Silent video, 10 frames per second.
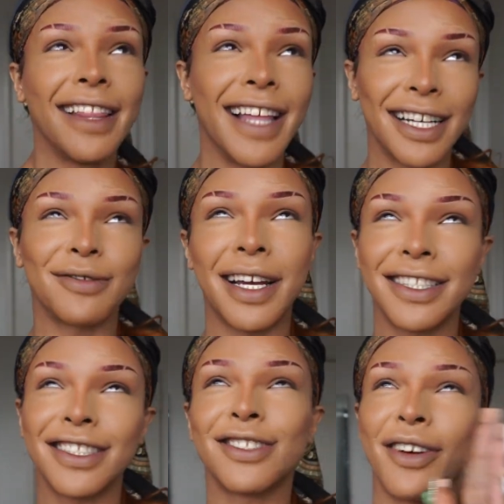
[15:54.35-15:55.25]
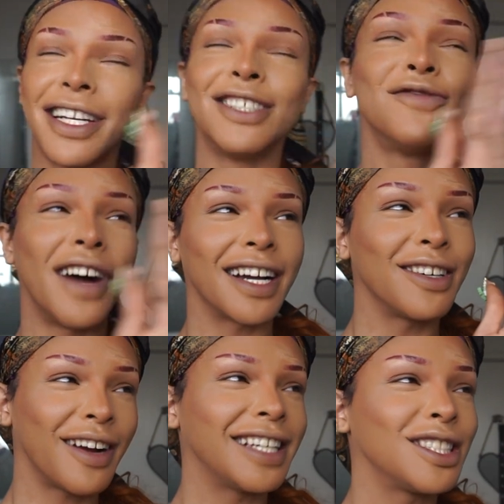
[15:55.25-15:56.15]
That's why this story is
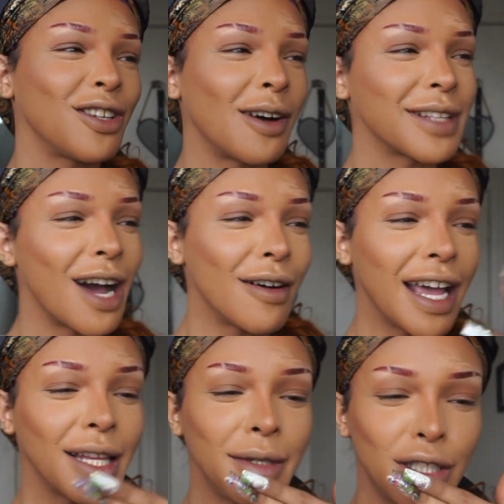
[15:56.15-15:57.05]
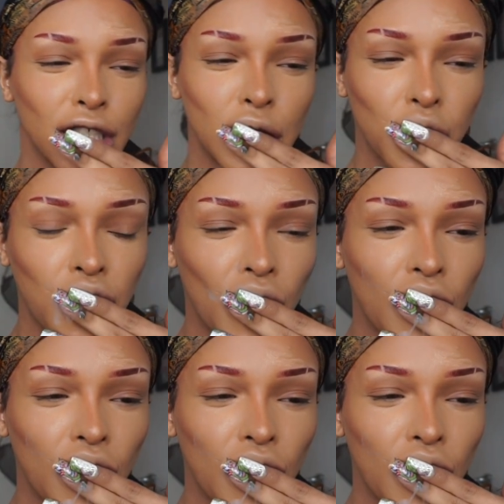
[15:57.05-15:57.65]
fucking crazy. So I was like, okay, let me use it.